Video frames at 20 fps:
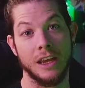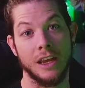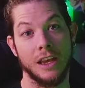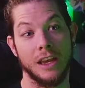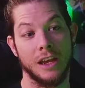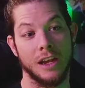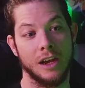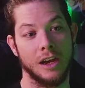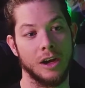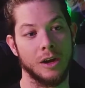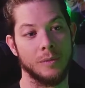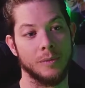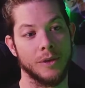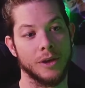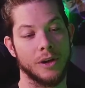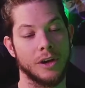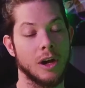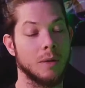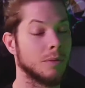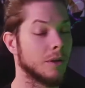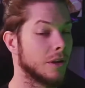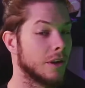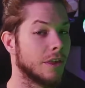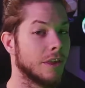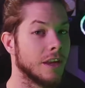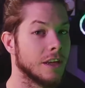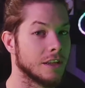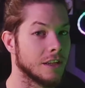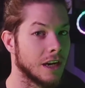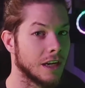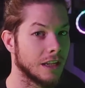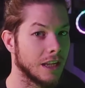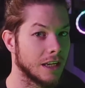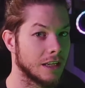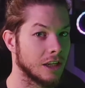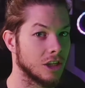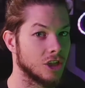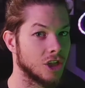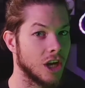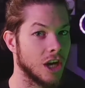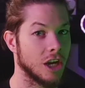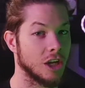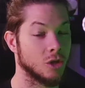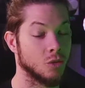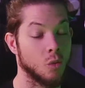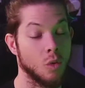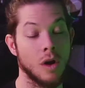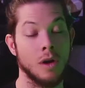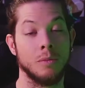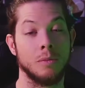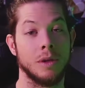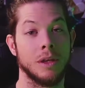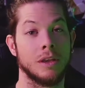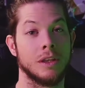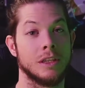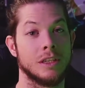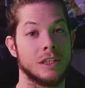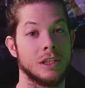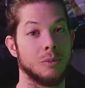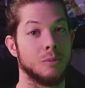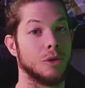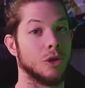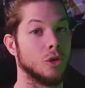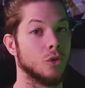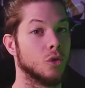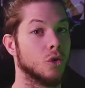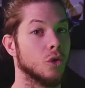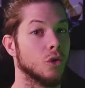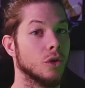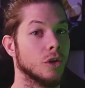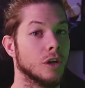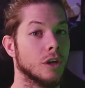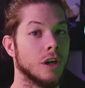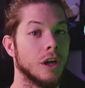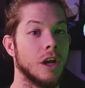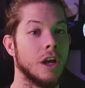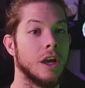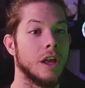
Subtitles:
There are a couple of things that I'd like to change. One being the CPU cooler.